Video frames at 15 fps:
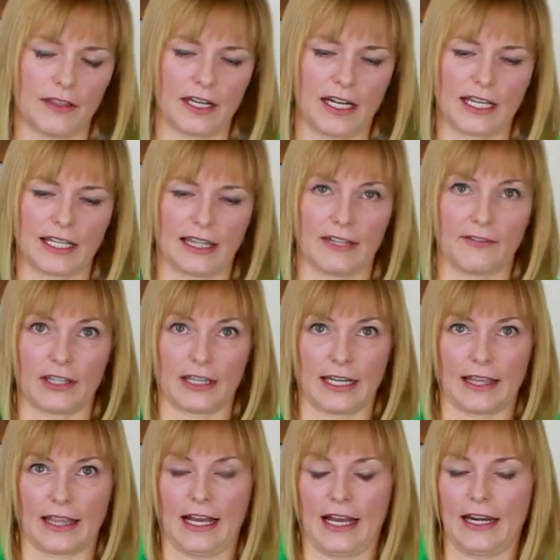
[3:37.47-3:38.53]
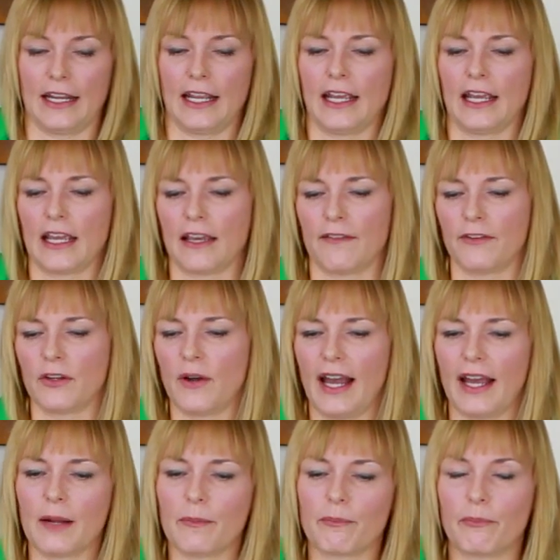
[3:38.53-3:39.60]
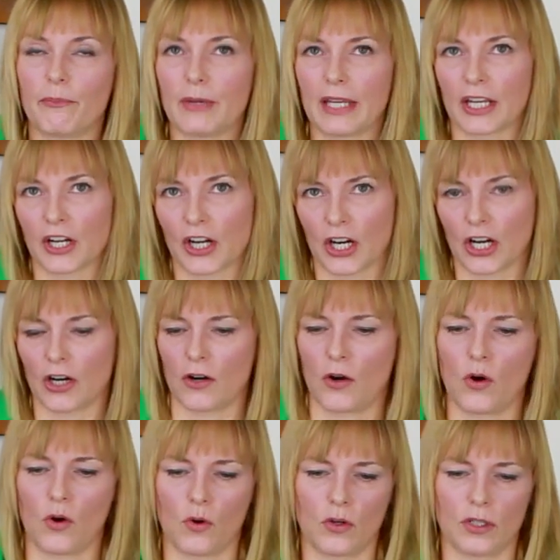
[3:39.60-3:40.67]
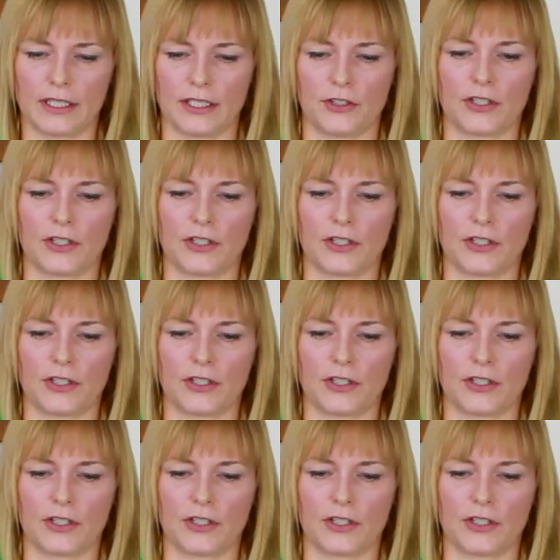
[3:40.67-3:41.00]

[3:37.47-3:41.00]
that I can leave it like that. If you had a bigger hole in your